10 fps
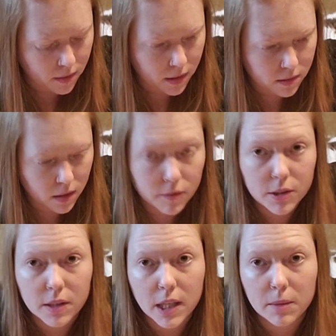that is
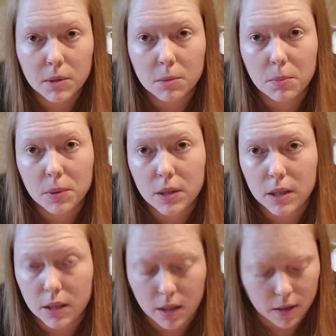everything I'm going to put
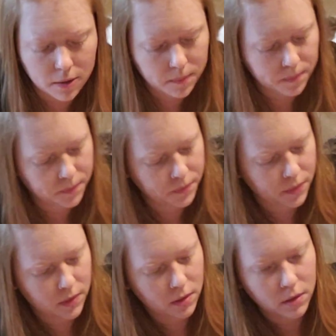in here.
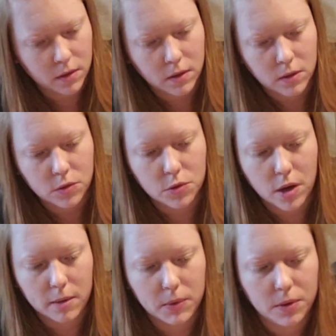So
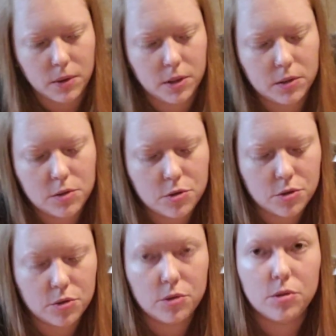I'm going
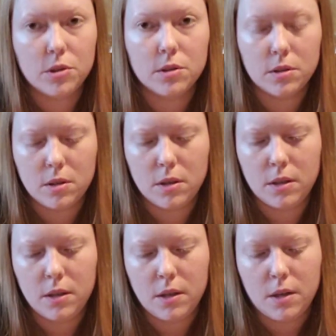to
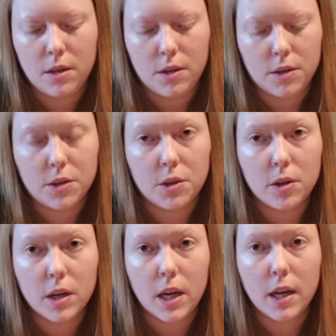
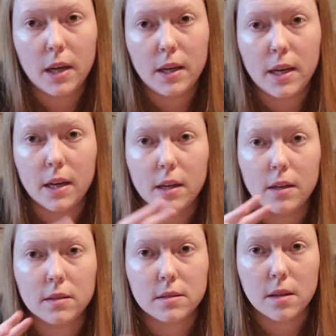go ahead and
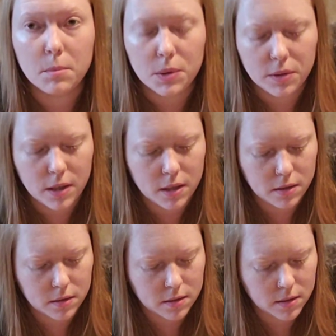assemble
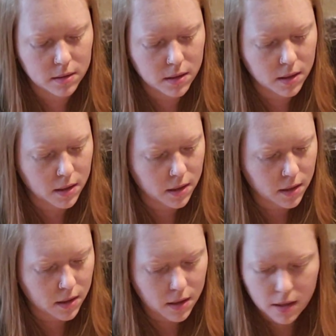this,
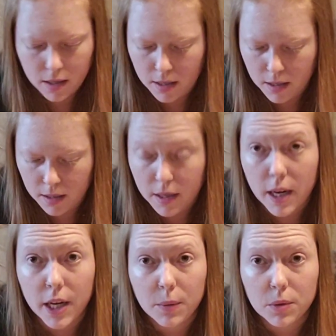and
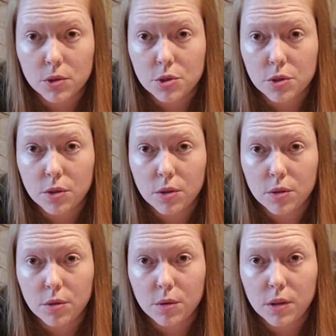I will show
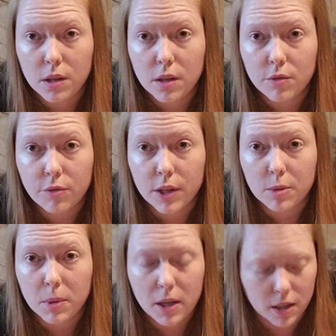you the final
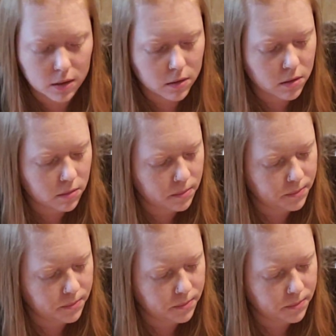product.